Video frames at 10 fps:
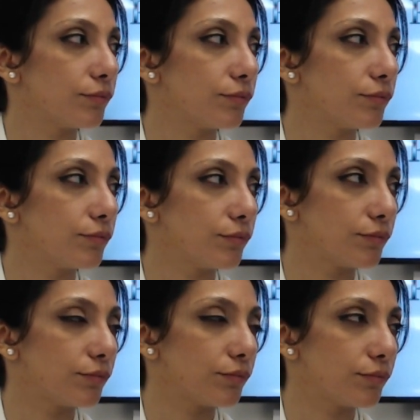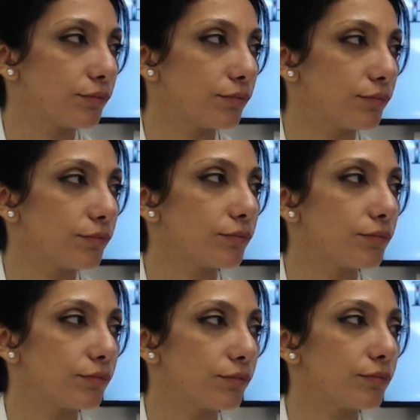
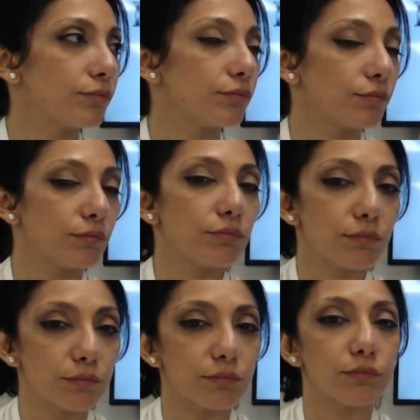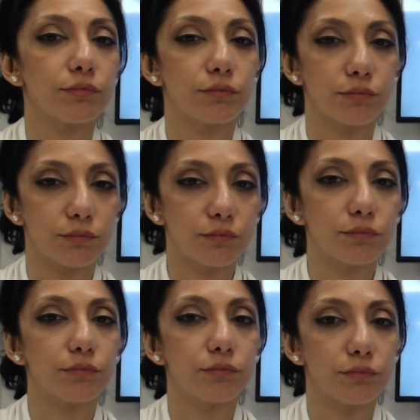
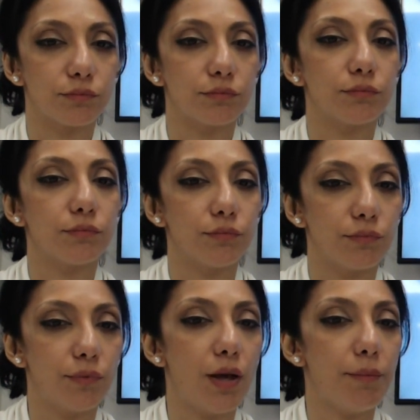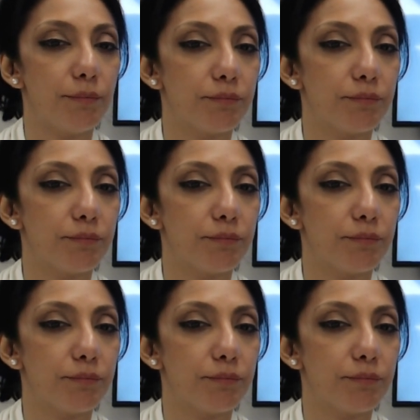(not speaking)